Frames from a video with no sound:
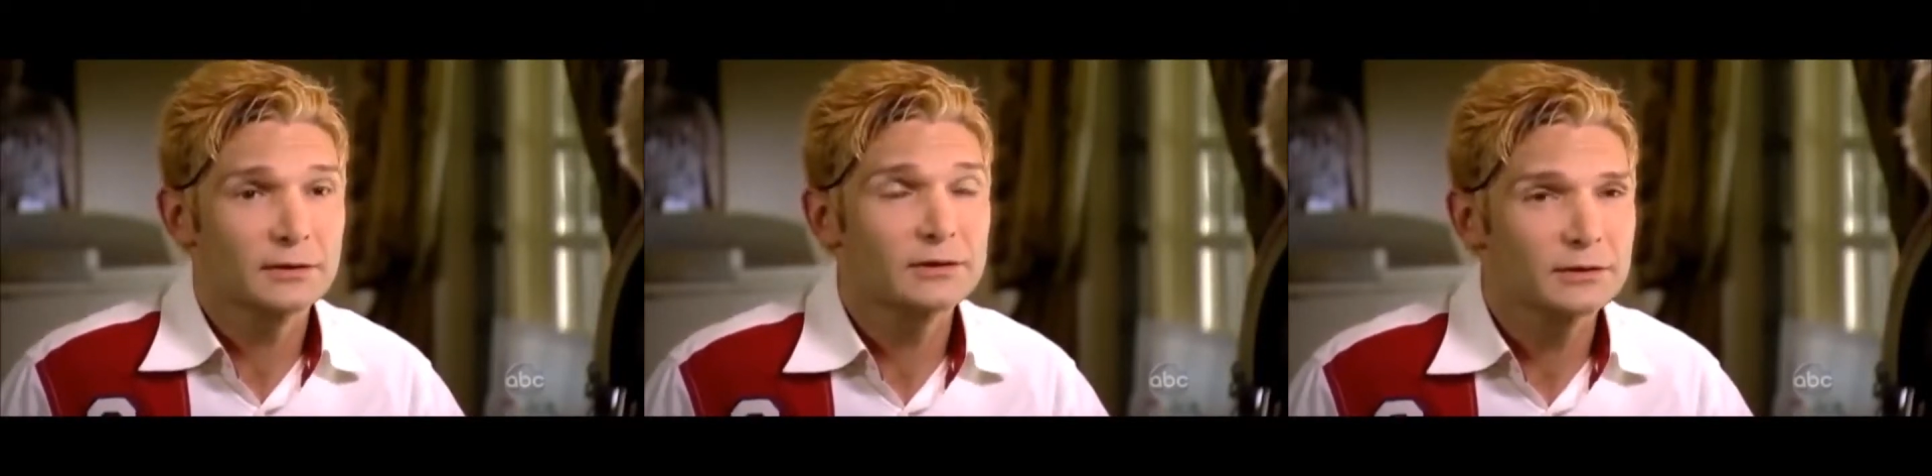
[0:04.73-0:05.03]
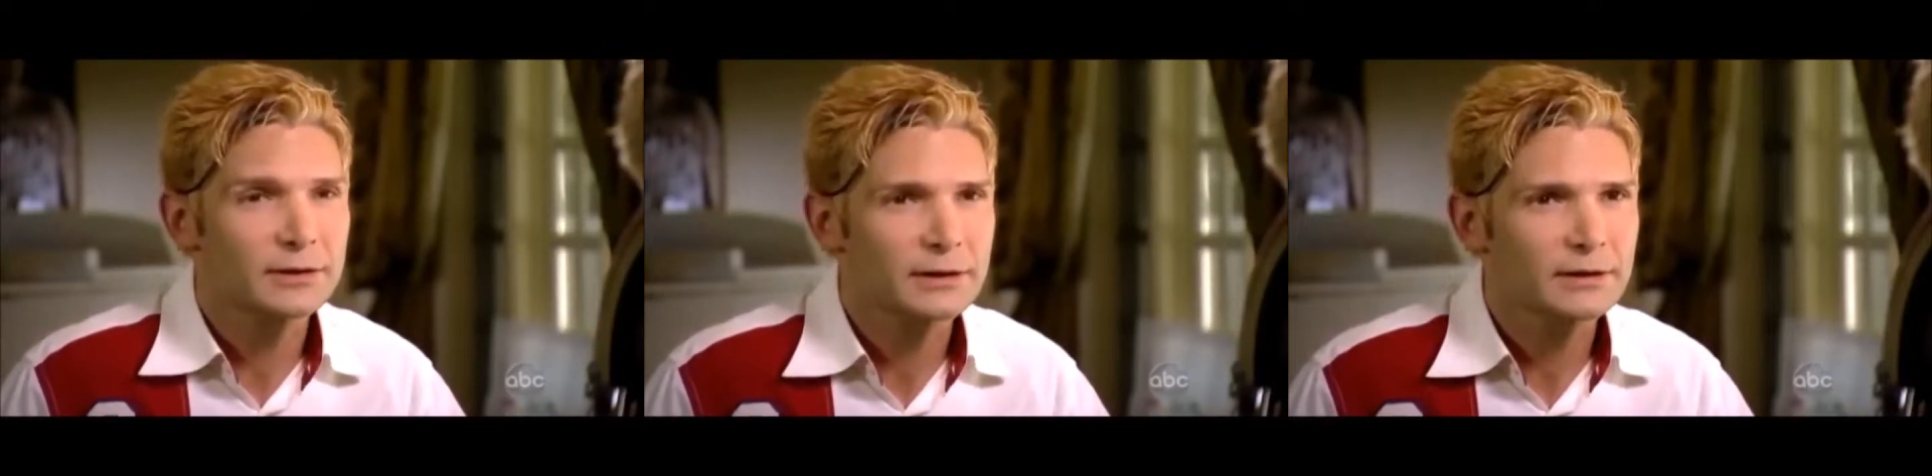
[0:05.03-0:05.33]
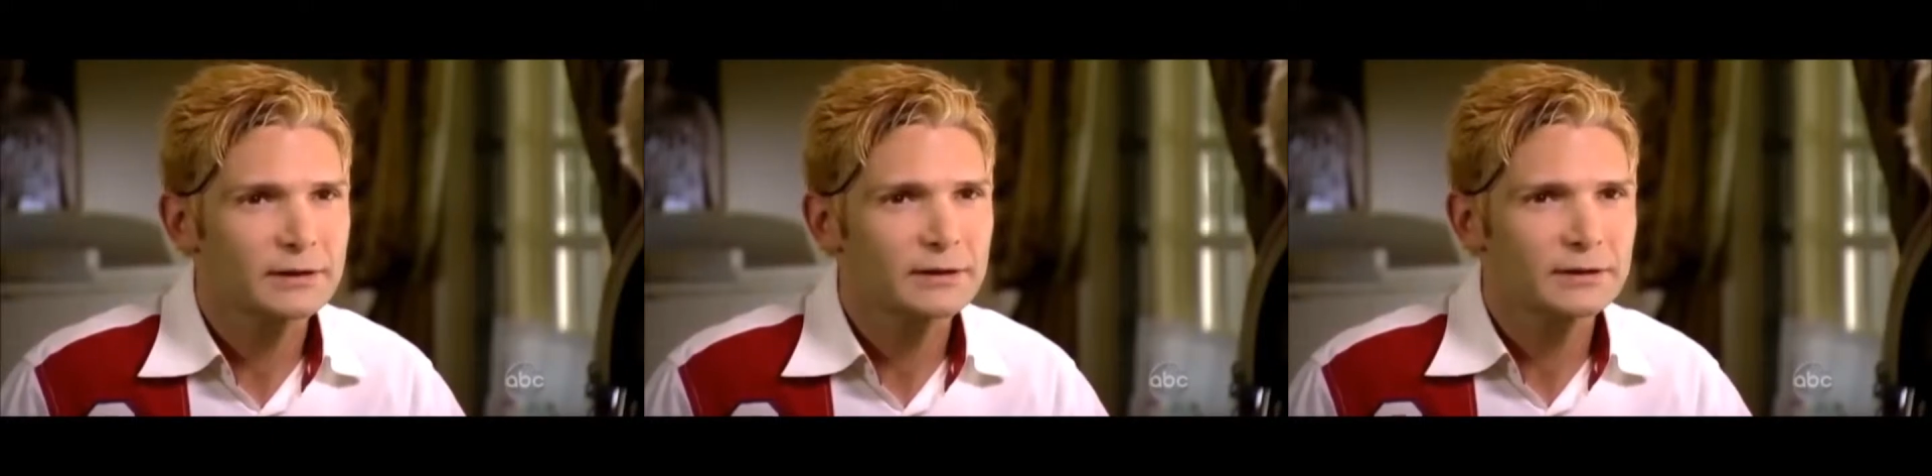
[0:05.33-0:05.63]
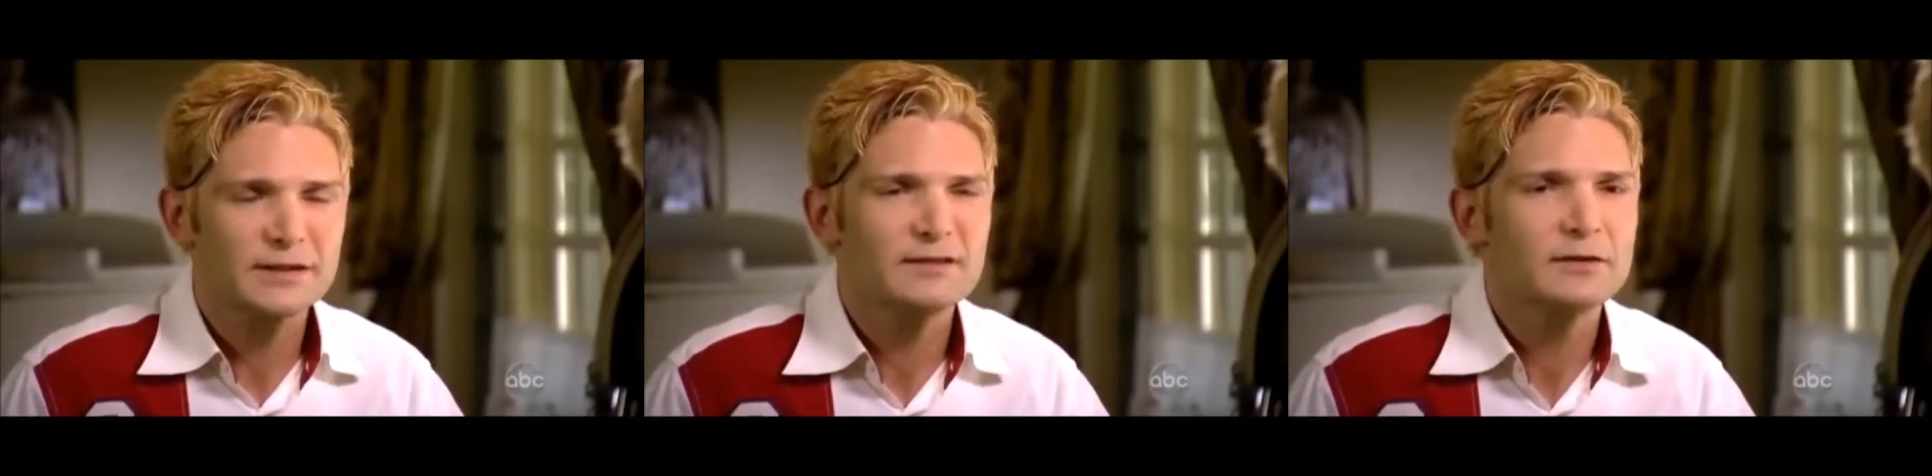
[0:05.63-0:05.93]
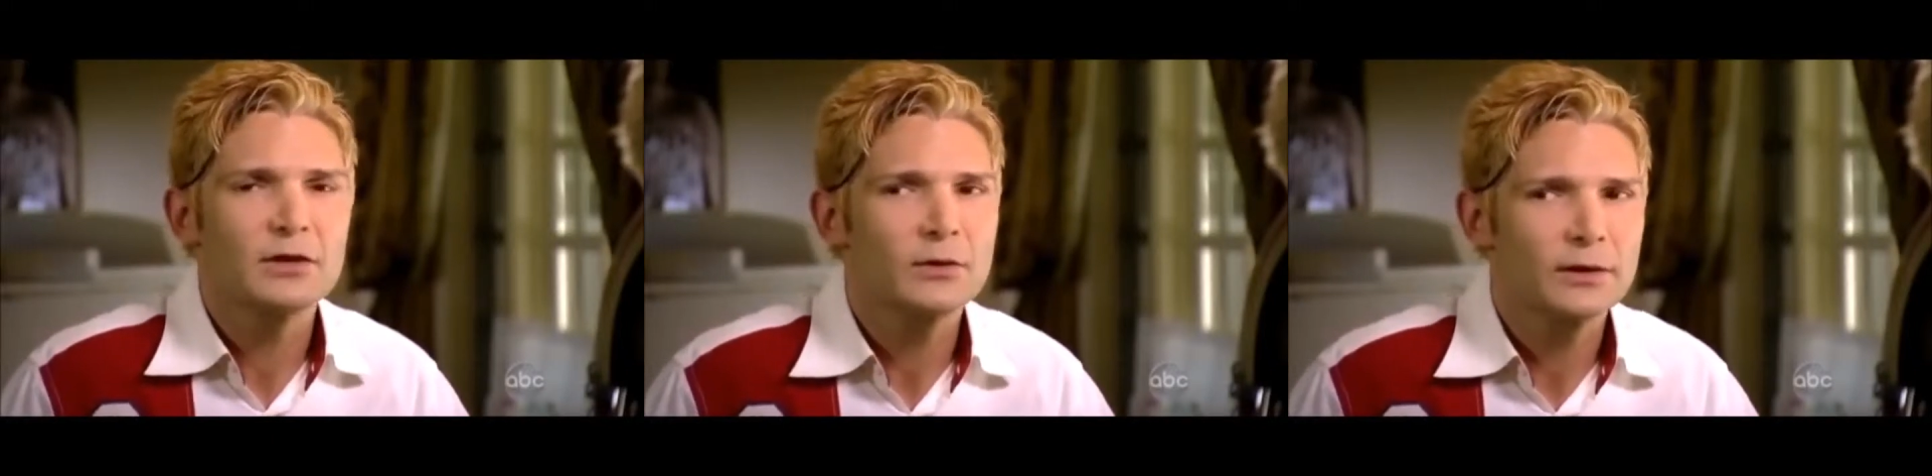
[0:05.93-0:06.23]
Literally. Didn't
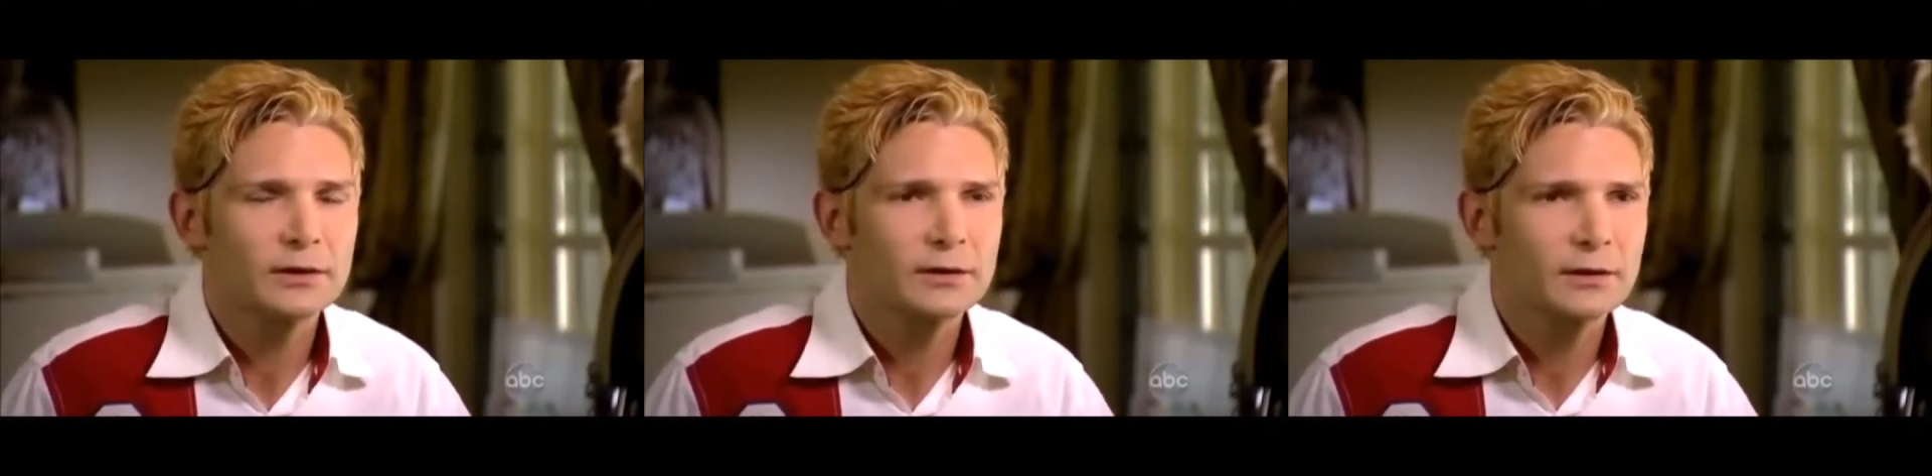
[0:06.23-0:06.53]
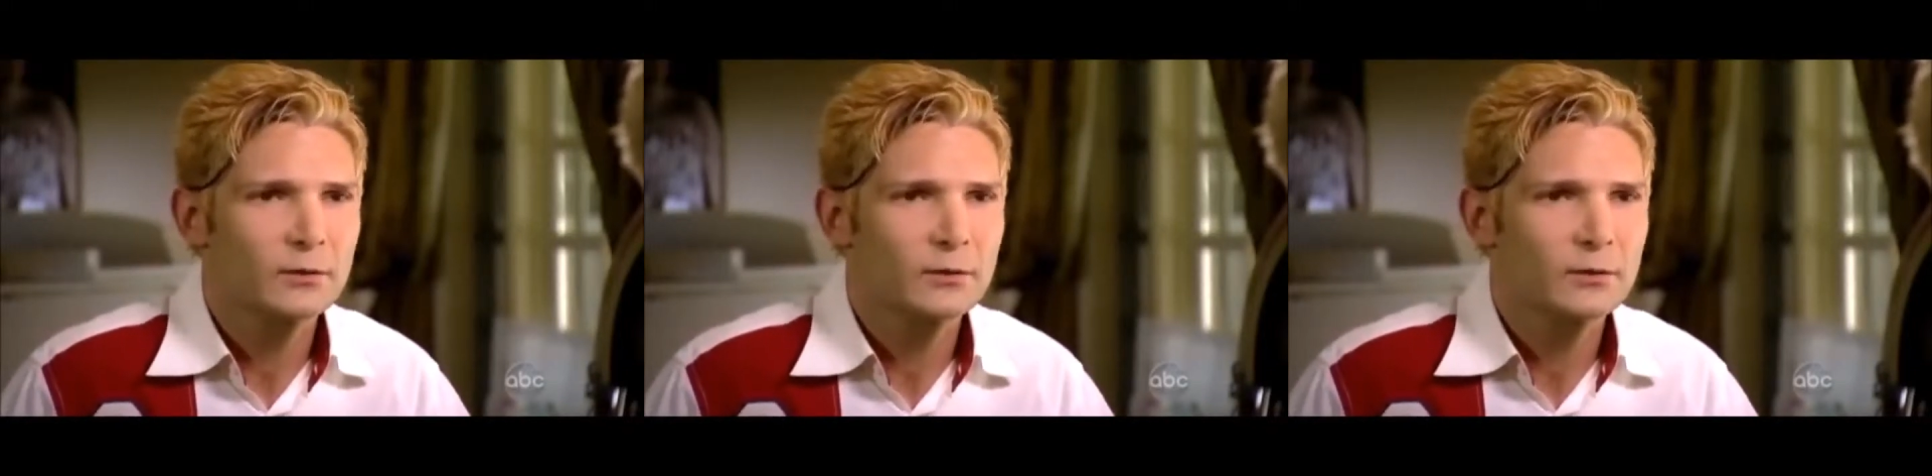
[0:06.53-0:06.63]
even know it.